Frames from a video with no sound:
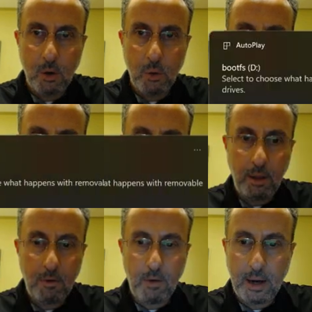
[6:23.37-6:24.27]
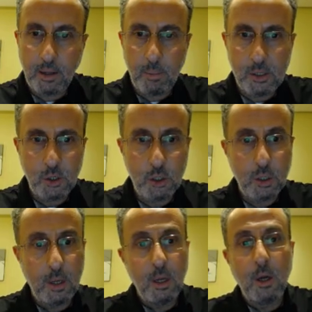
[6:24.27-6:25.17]
wait the final message.
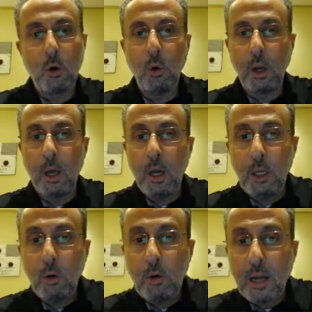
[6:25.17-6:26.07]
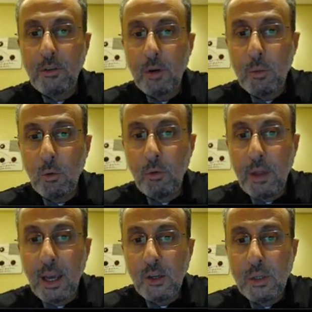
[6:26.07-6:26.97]
Cool. You can remove
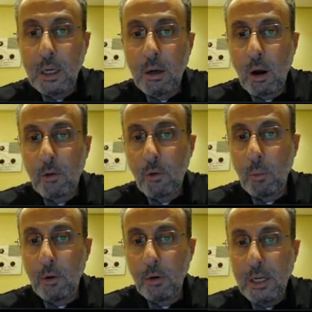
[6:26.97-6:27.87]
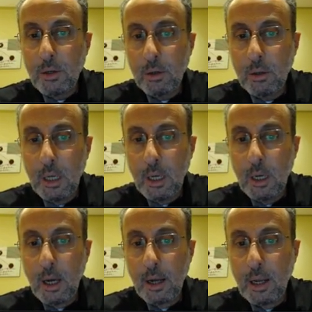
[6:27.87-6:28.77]
the SD card from the reader,
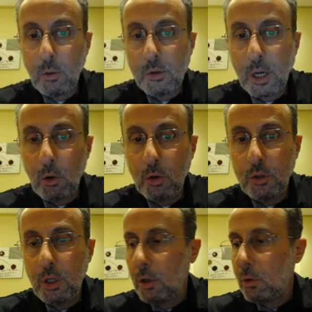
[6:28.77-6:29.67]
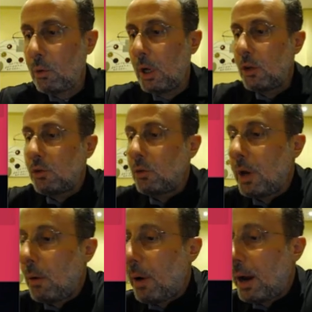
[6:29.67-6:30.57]
and I will say continue. So
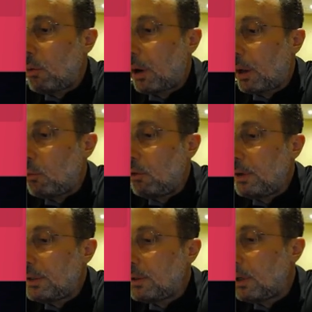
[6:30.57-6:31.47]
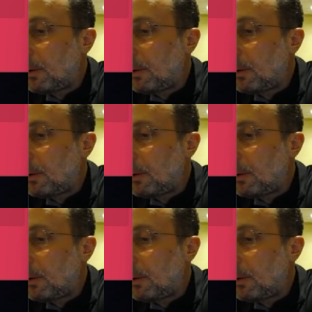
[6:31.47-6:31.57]
now I will remove it.